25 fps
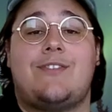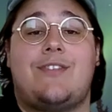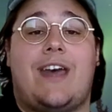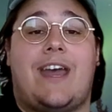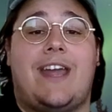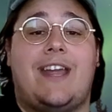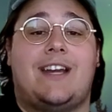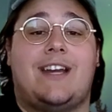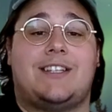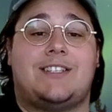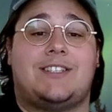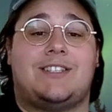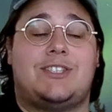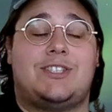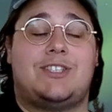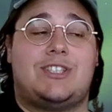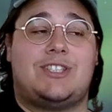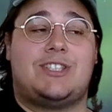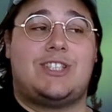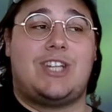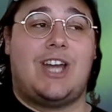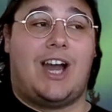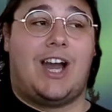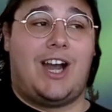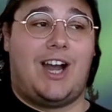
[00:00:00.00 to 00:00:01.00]
they are
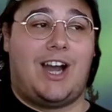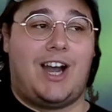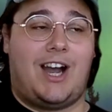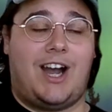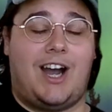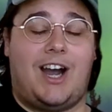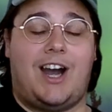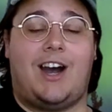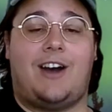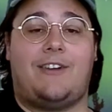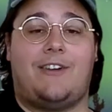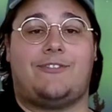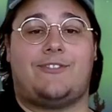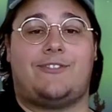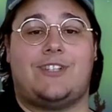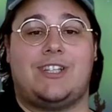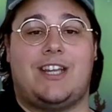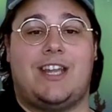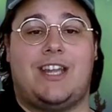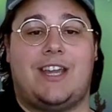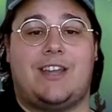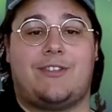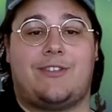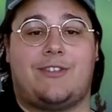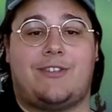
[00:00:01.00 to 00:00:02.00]
tough to
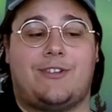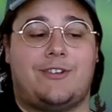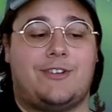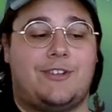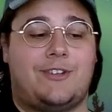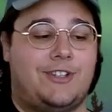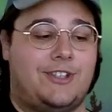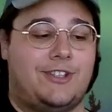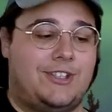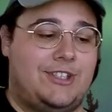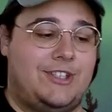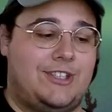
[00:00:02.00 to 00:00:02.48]
get through.